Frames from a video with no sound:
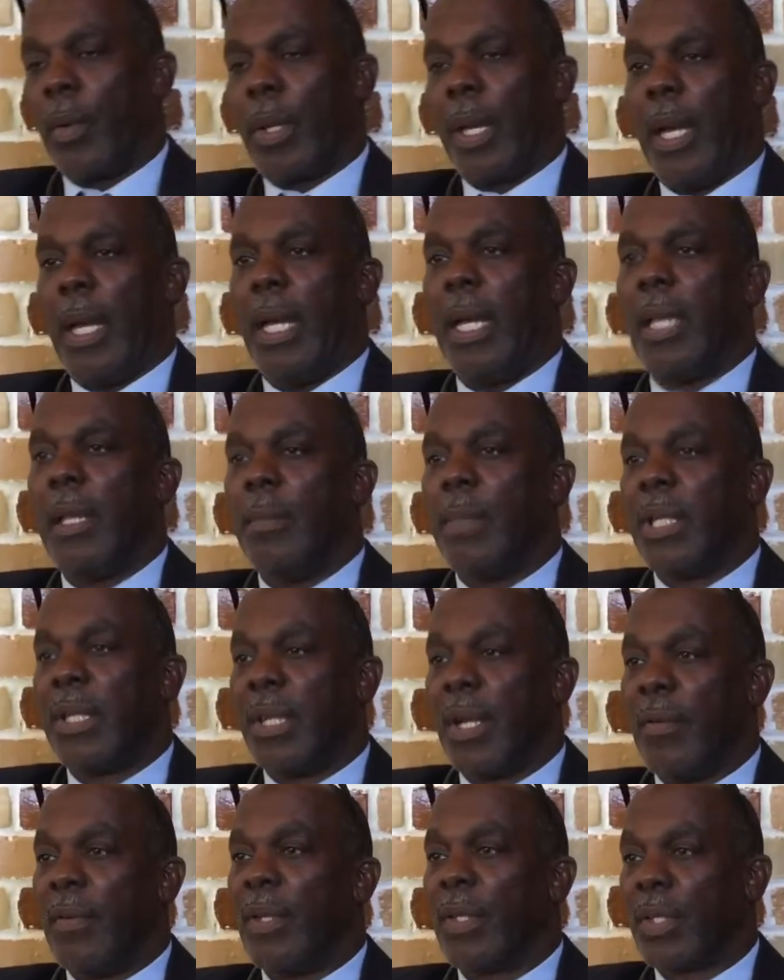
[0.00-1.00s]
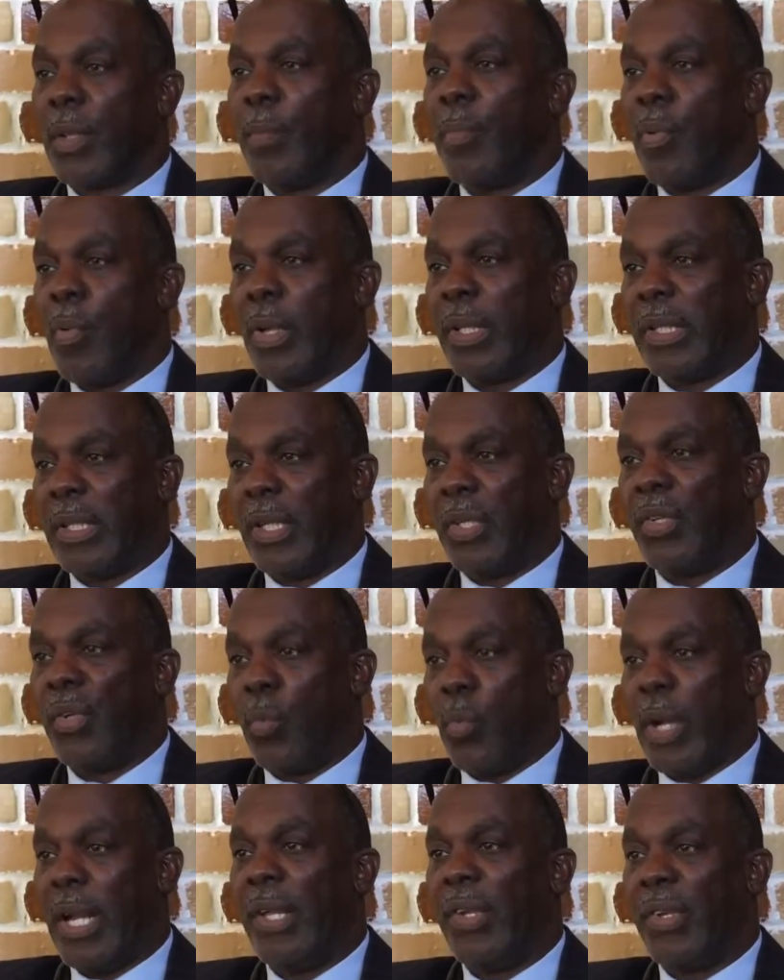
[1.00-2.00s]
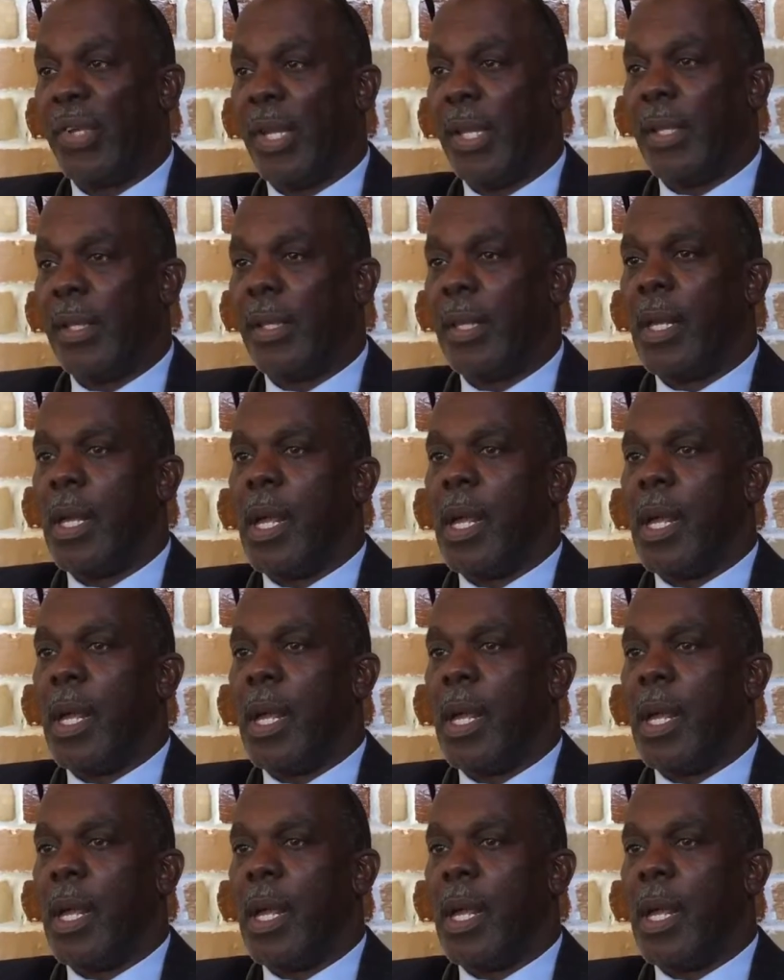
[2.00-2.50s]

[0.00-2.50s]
Okay, in a material support situation,